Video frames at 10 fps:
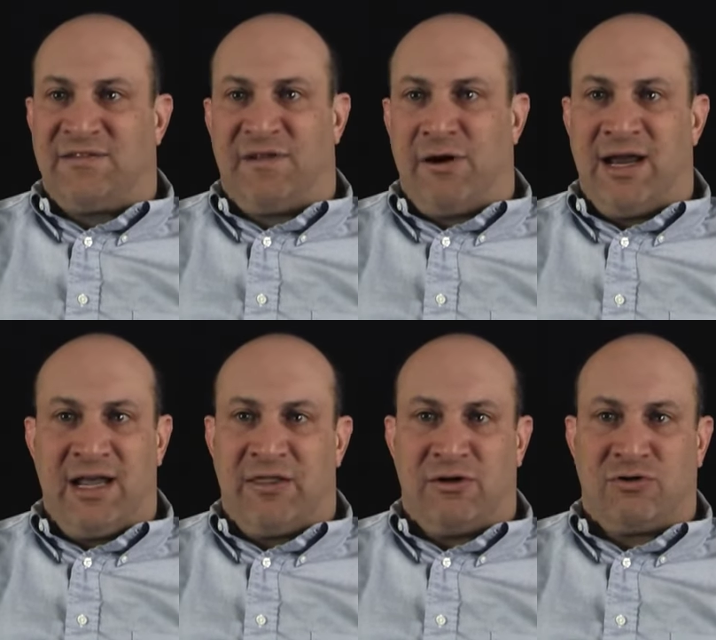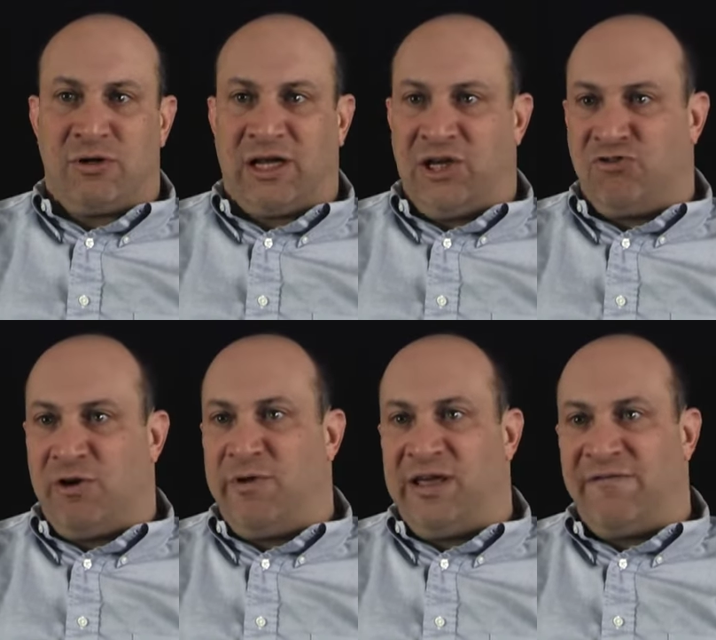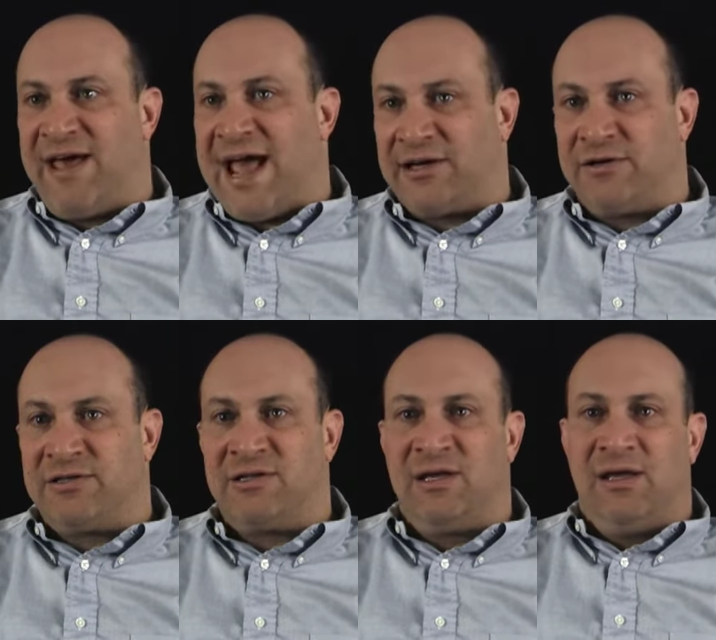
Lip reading: if there are any other sort of contributing factors,